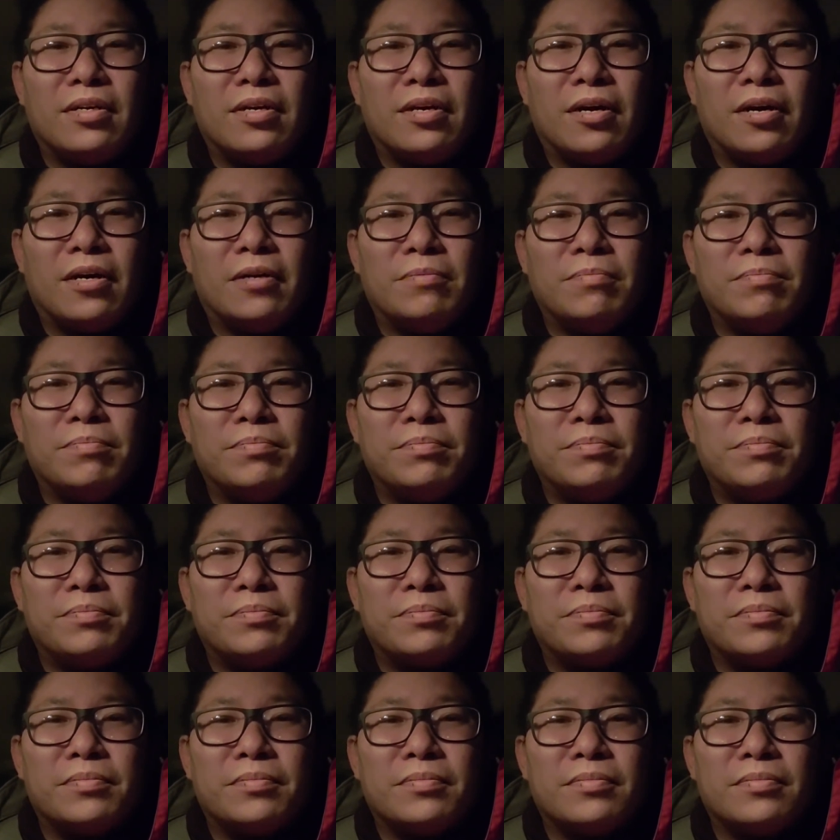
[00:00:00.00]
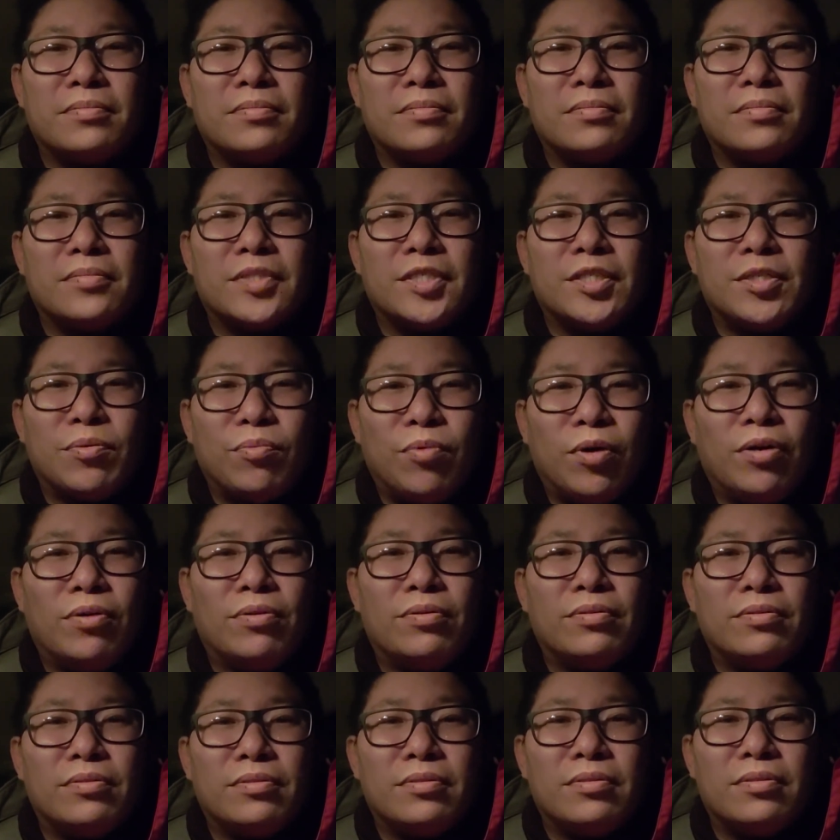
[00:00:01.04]
Um, well,
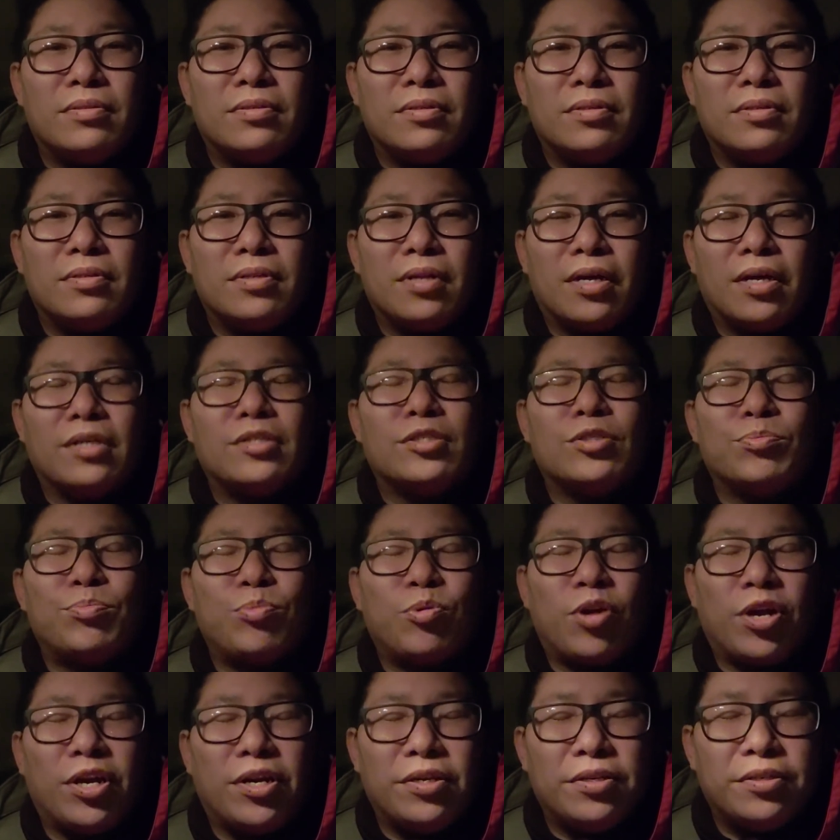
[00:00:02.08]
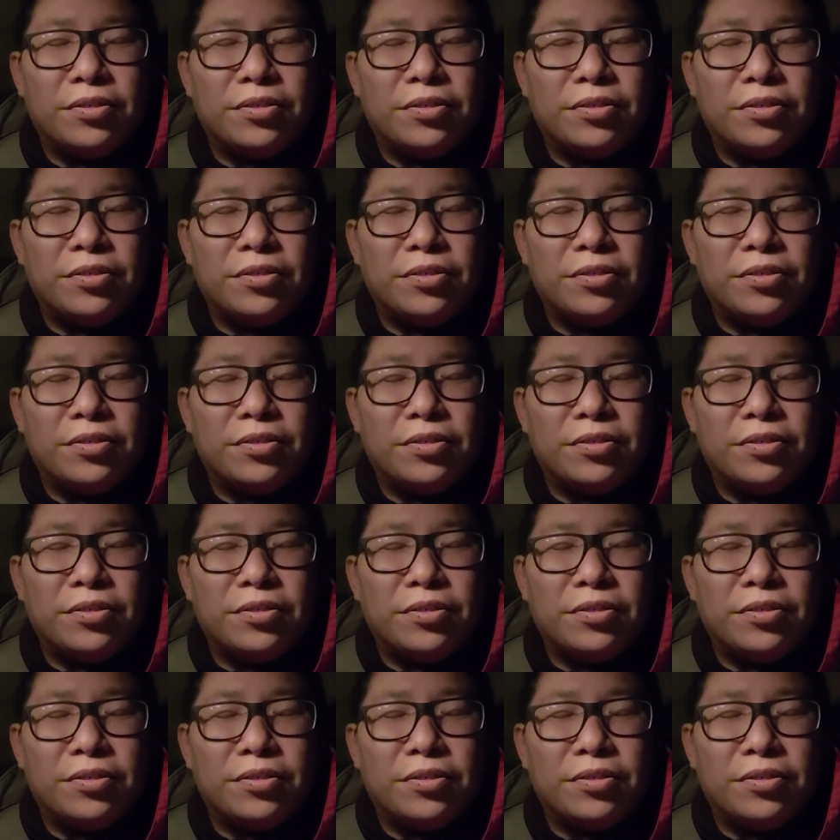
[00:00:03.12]
let us pray.